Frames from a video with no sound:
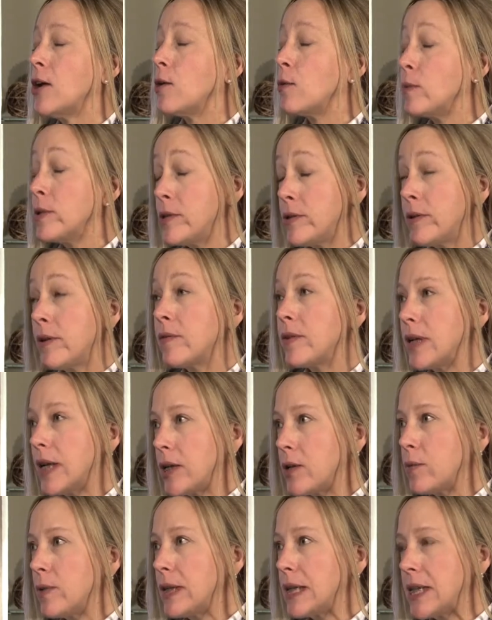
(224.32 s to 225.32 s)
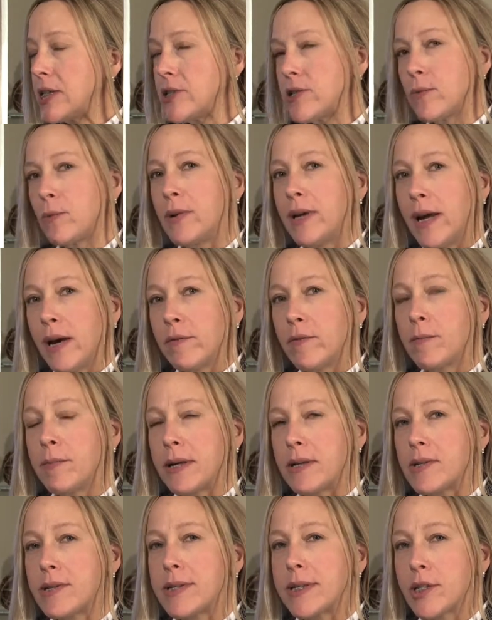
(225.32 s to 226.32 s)
We do have a lot of wind, Lisa. We have
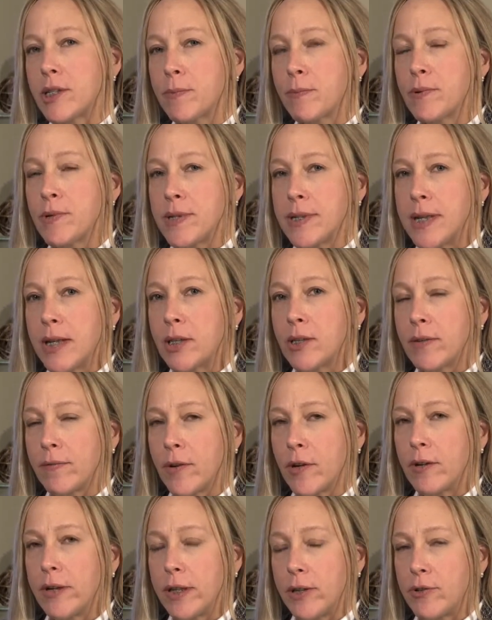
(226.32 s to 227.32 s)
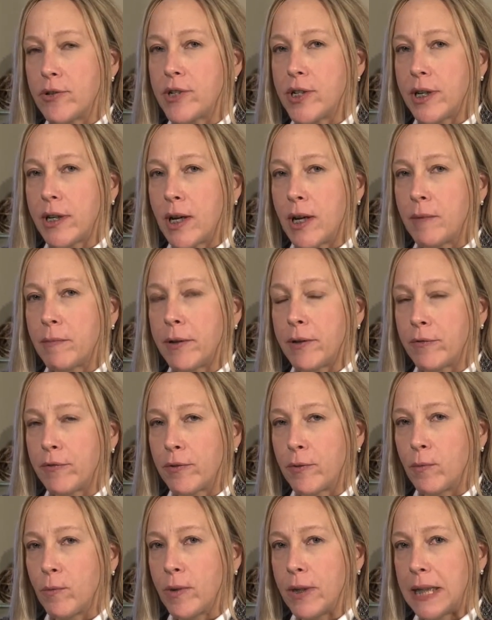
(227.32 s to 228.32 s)
about 6% of our energy coming
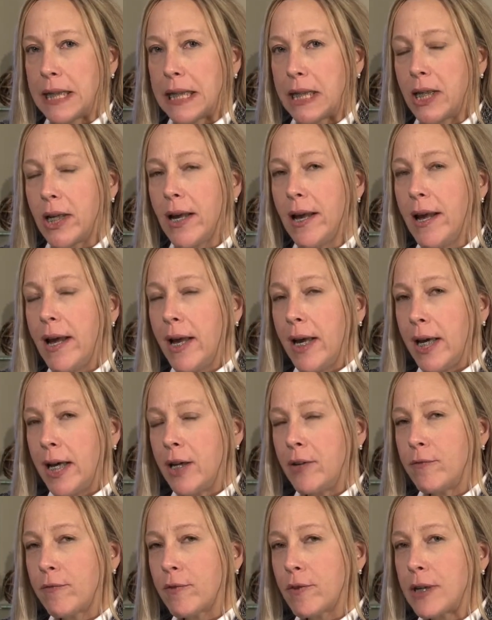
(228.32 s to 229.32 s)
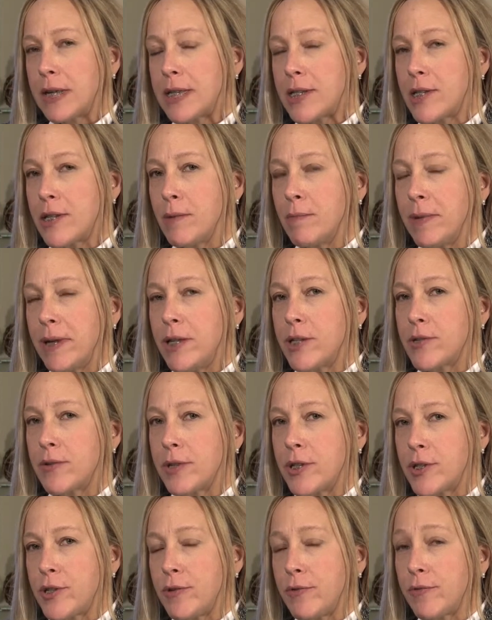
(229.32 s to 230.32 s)
from wind. And for us, the major
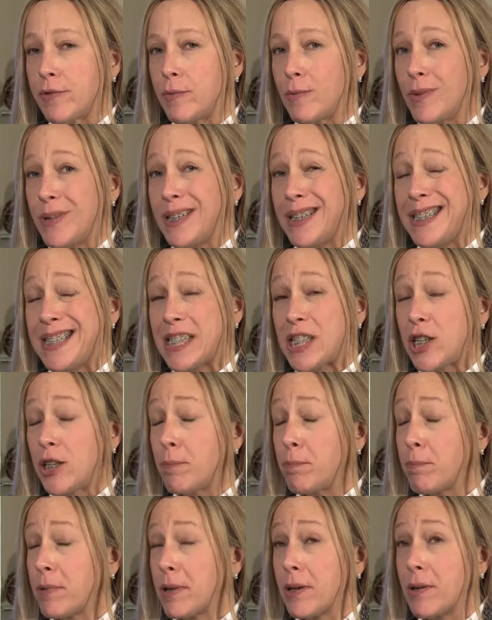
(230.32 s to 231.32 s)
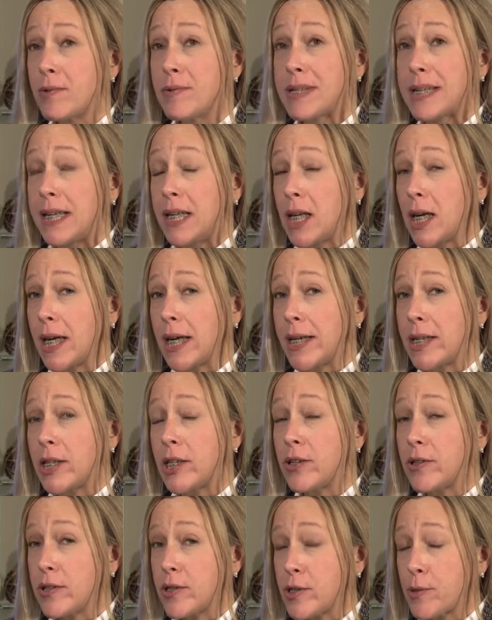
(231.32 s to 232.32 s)
issue from wind is it blows at night
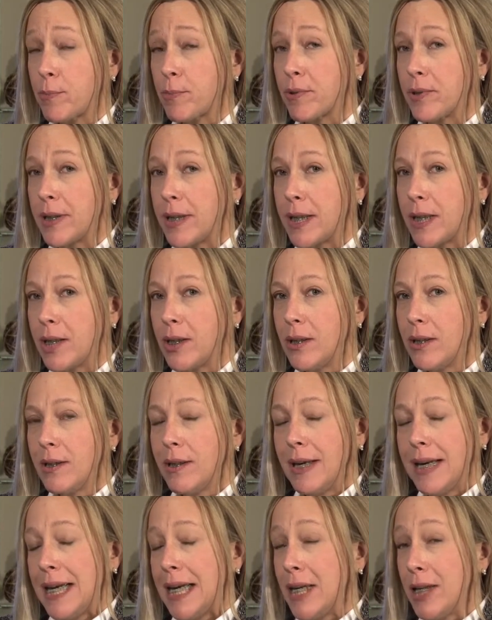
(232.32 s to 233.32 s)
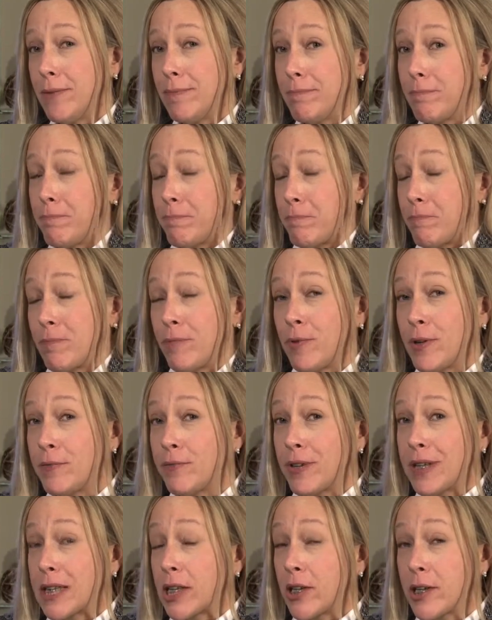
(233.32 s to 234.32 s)
in the spring, and quite
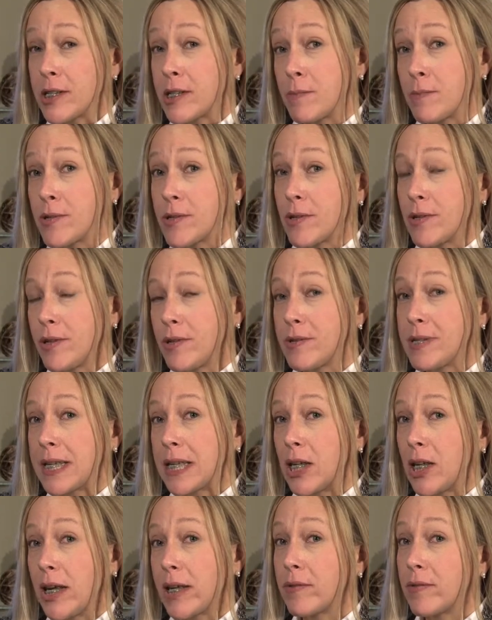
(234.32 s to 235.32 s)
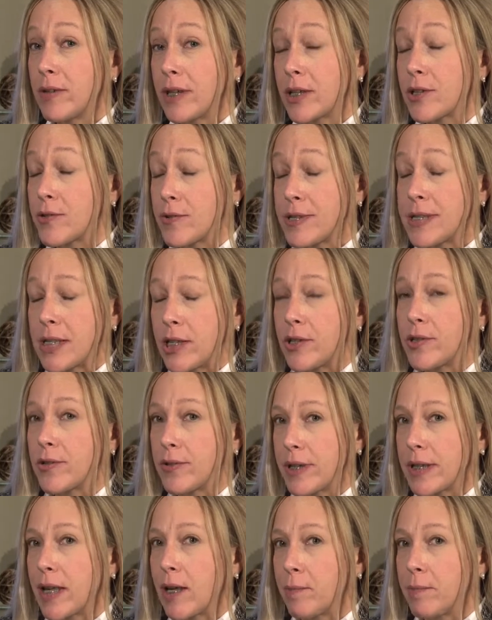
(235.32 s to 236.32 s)
frankly, customers aren't using a lot of electricity
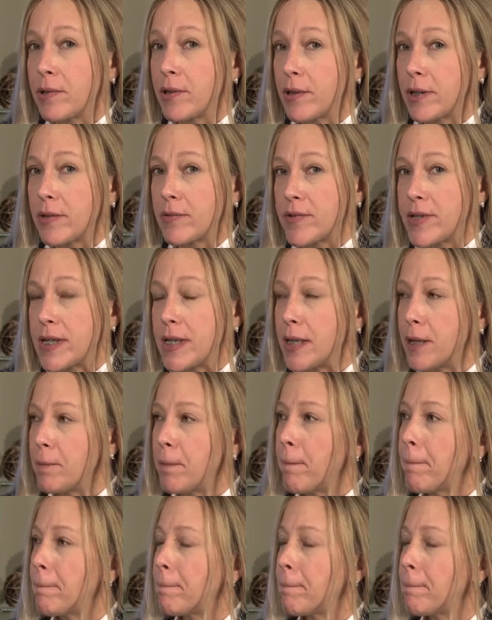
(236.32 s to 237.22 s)
during that period of time.